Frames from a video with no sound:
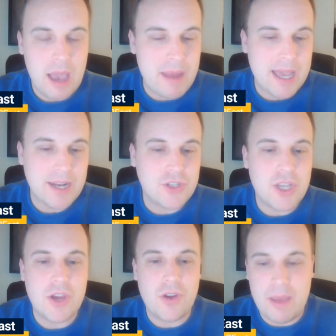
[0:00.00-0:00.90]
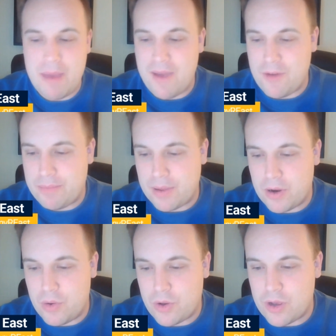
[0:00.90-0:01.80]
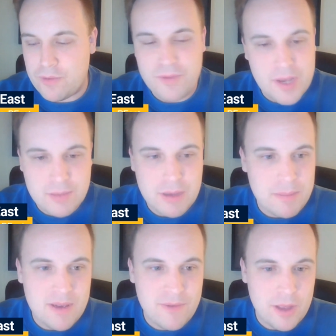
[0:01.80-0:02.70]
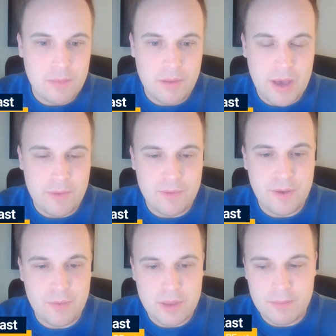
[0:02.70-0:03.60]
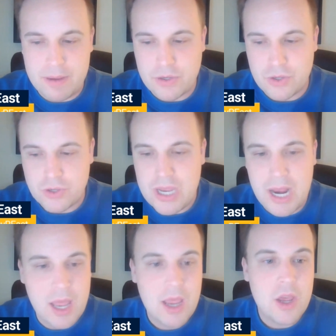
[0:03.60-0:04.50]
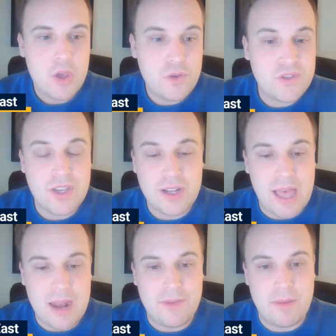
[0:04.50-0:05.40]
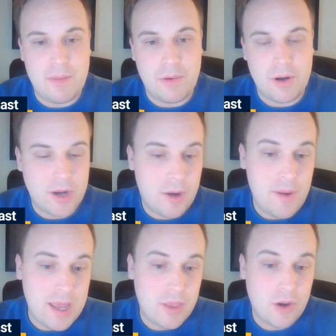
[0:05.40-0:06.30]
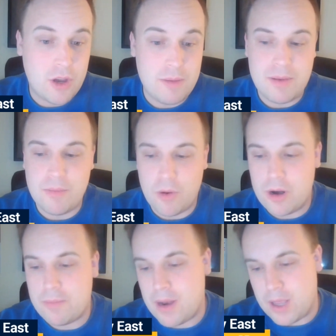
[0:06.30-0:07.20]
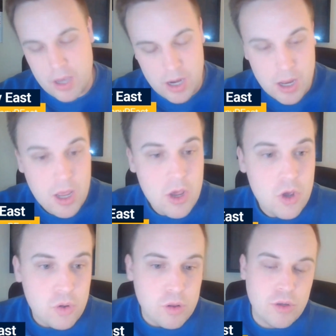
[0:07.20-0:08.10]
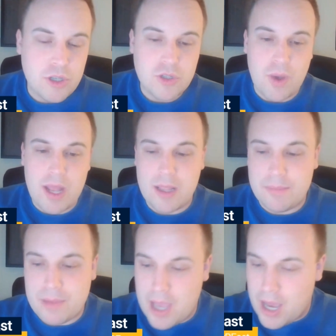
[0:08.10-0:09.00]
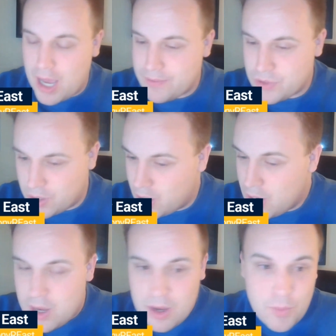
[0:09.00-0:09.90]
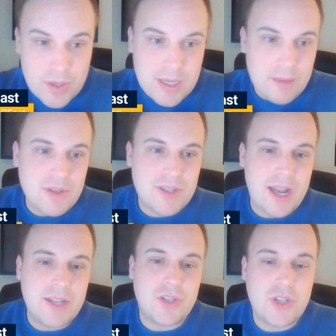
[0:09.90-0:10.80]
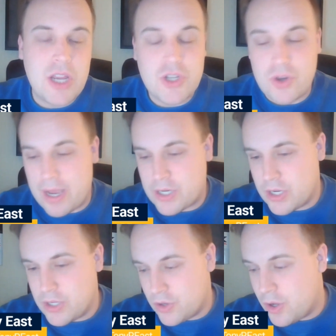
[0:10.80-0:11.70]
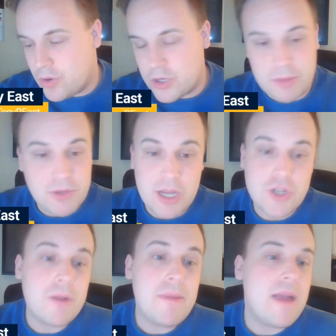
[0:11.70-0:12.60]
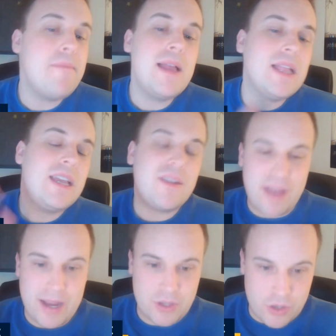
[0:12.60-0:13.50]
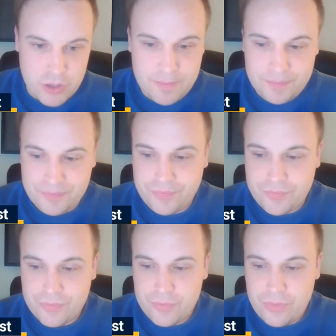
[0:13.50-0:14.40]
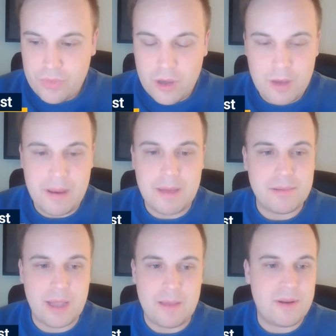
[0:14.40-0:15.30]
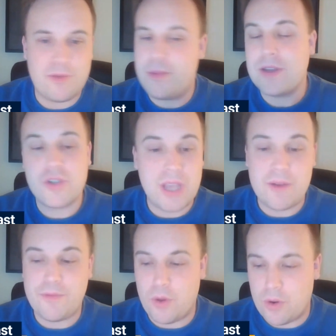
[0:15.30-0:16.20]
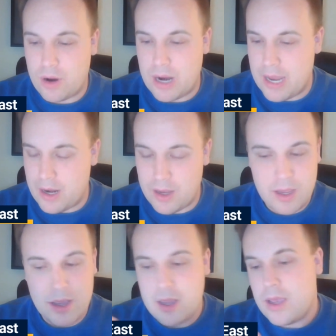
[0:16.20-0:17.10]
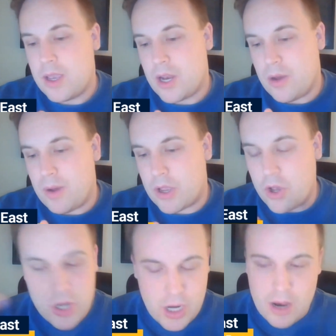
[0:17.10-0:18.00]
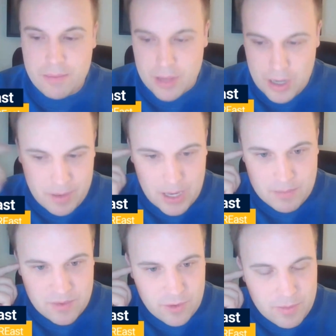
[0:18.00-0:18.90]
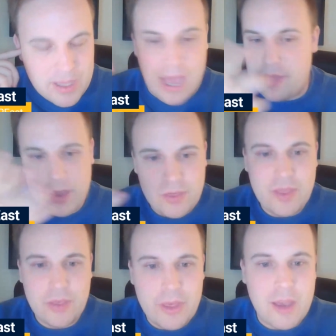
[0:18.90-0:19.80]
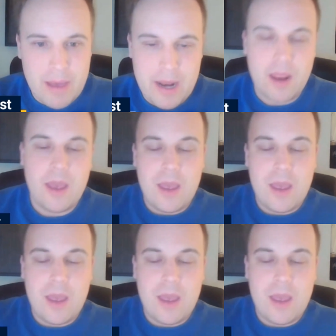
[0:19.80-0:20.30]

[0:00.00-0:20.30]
I'm not going to sit here and name every player who could feasibly be available that would fit what the Pacers need. You've seen a lot of them reported already. There could be more depending on who loses when in the playoffs or what decides to change directions or an ownership change or a million factors could be at play. But if the Pacers get four and, you know, a good young player becomes available, yeah, they'll think about it.